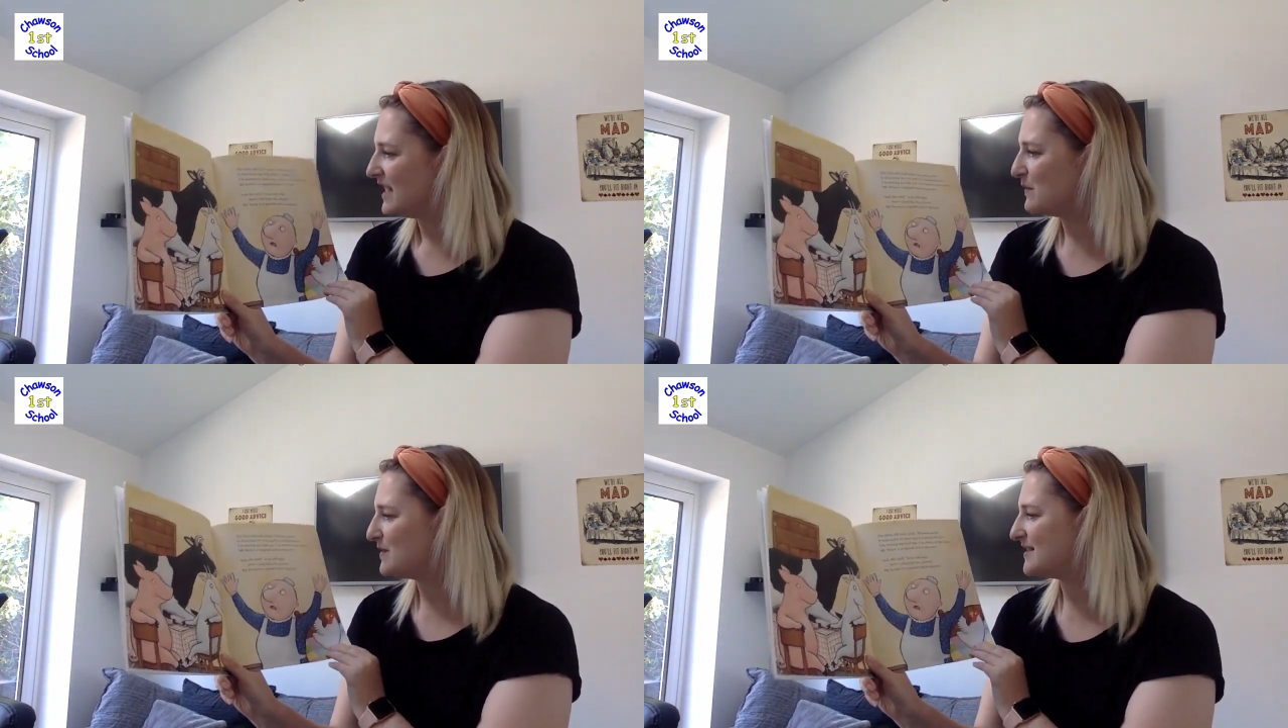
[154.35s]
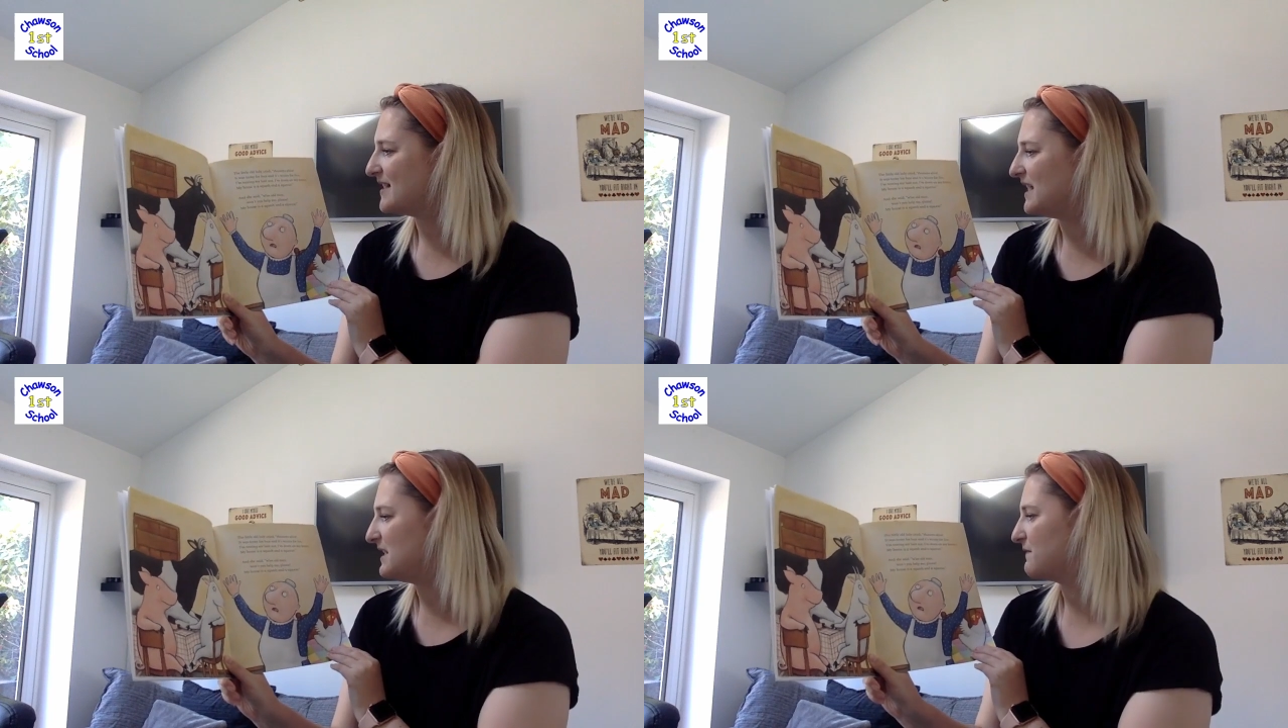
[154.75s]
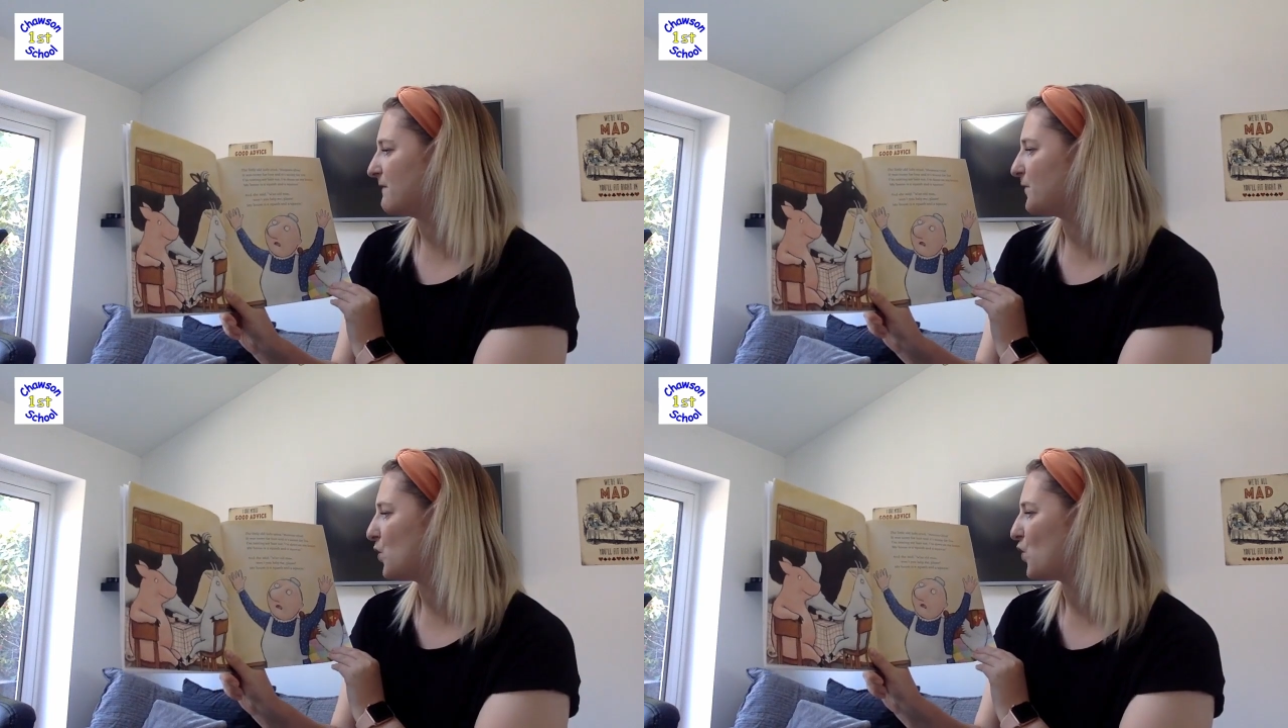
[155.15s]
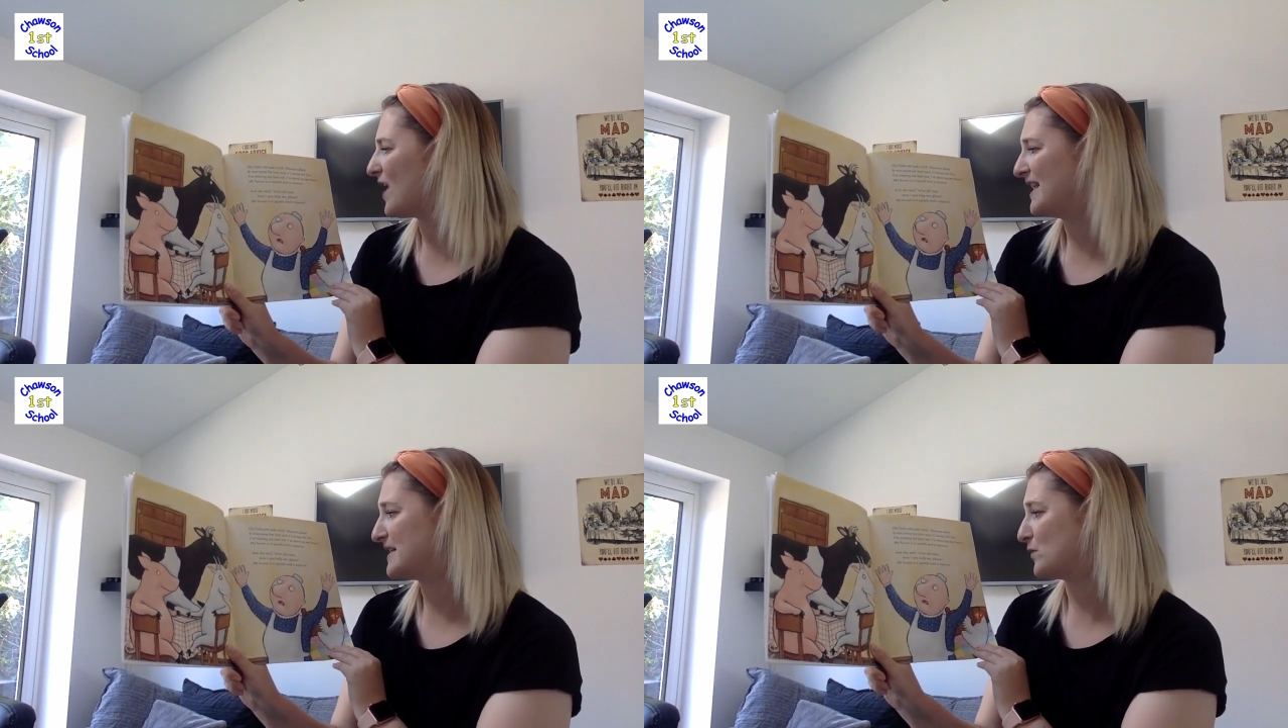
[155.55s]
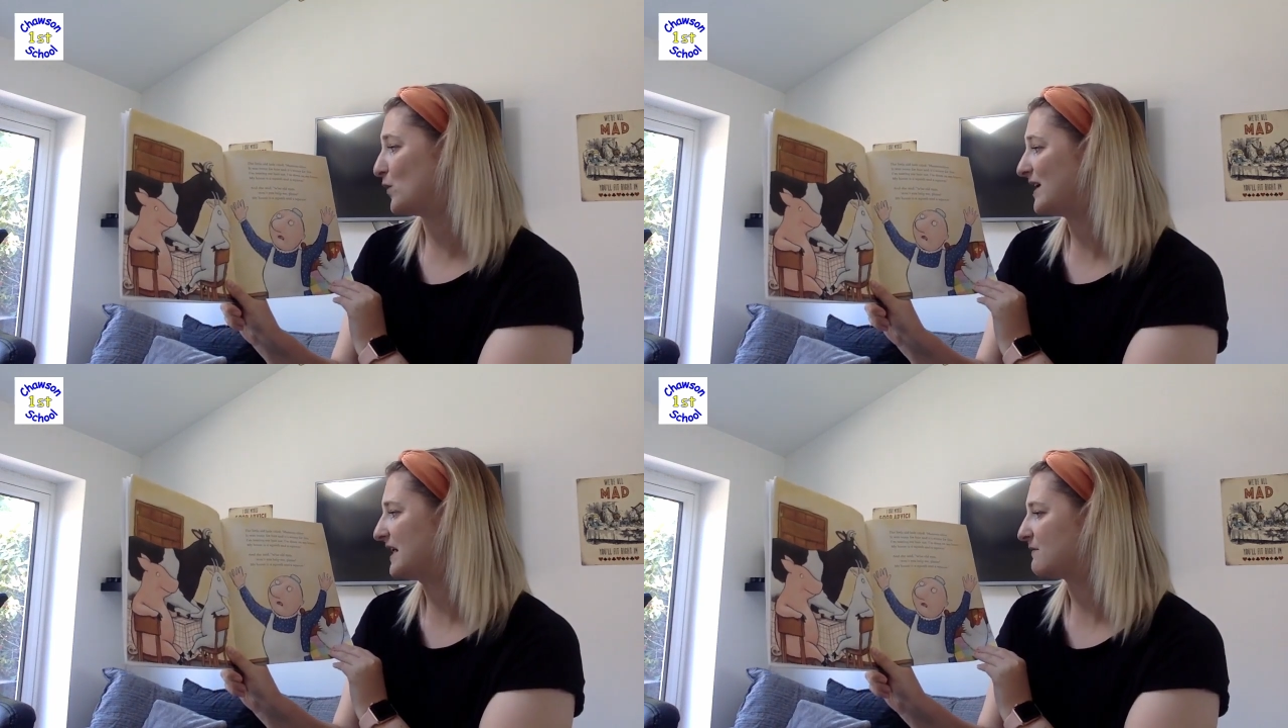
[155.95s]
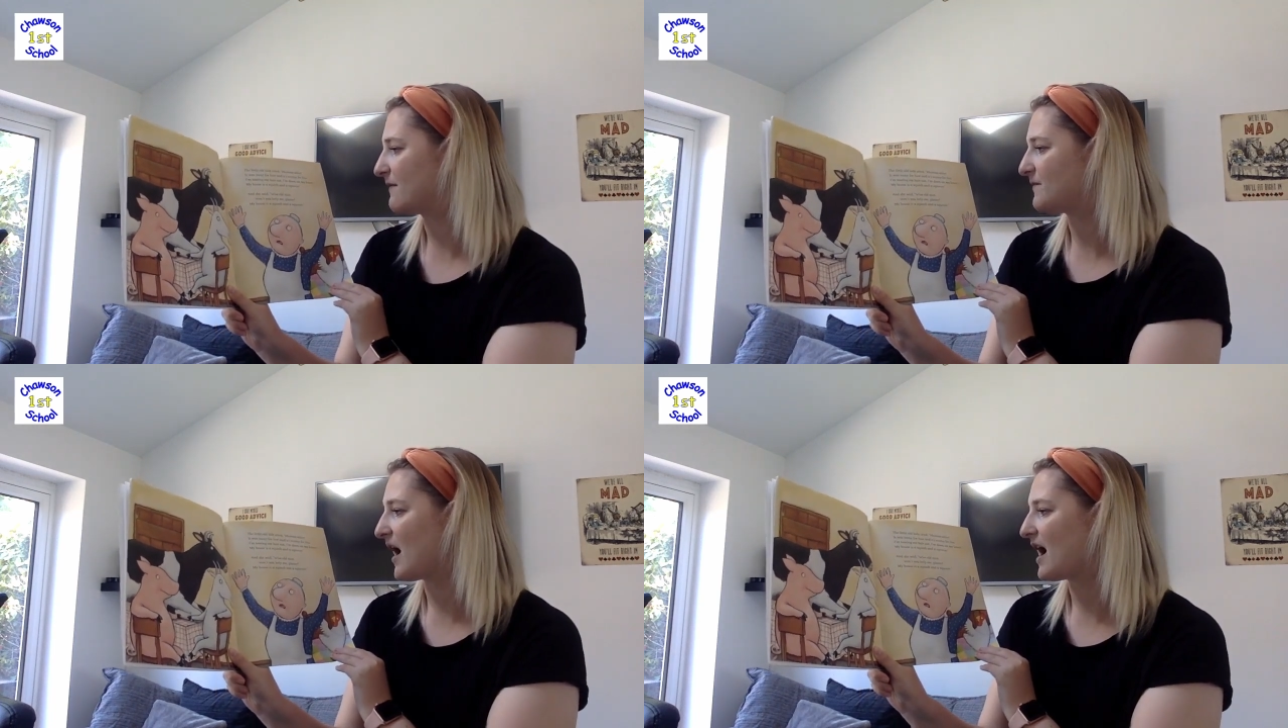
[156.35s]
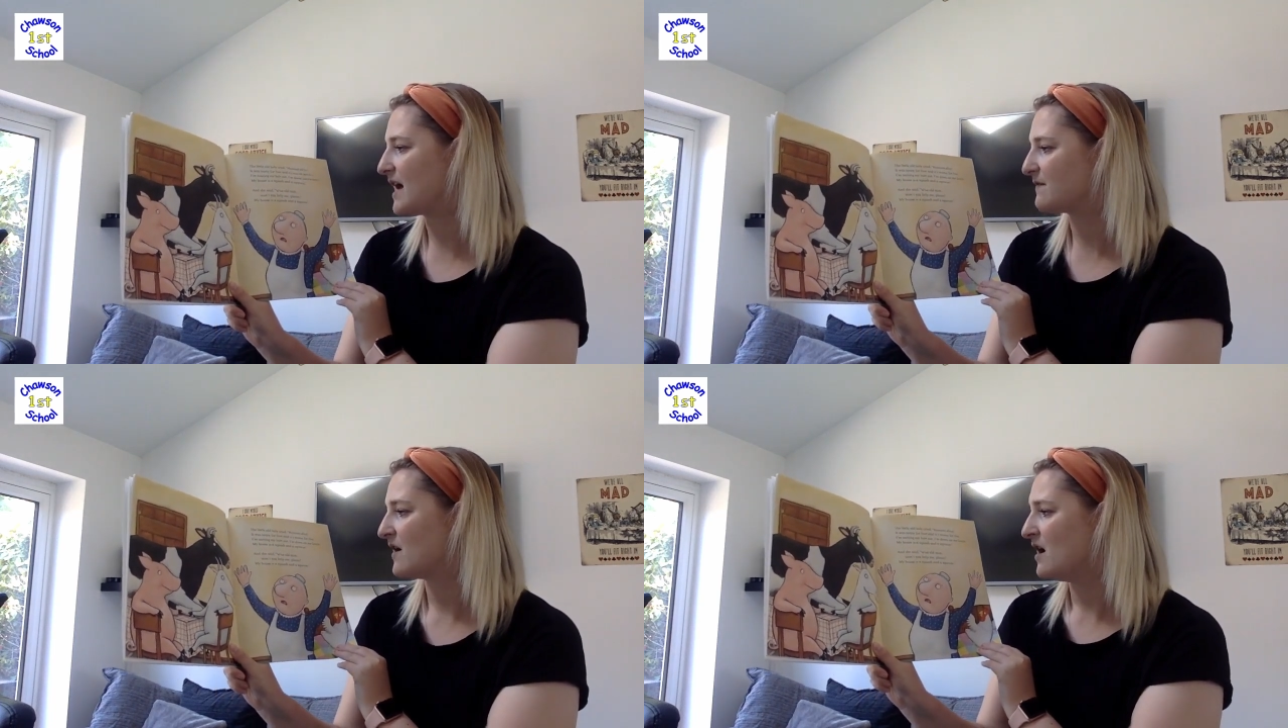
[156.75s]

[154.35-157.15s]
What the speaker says: It was teeny for four, and it's weeny for five.